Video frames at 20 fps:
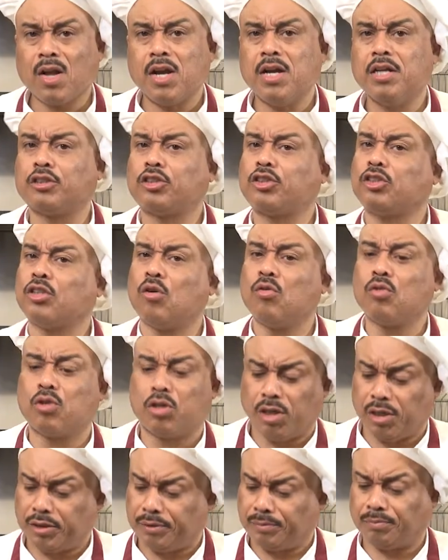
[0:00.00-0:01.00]
It's so
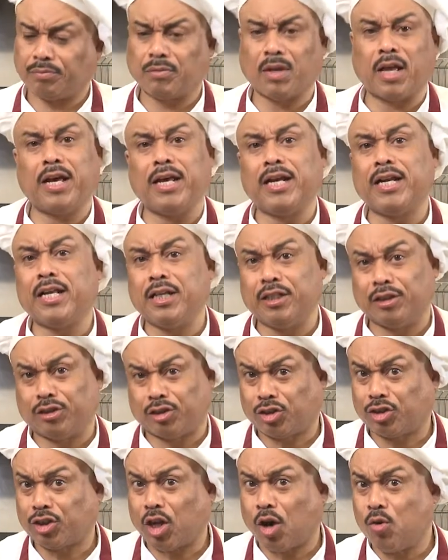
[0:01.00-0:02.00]
good. It is
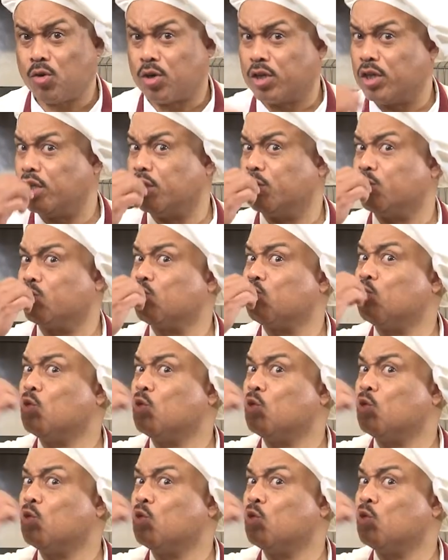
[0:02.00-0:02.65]
so good.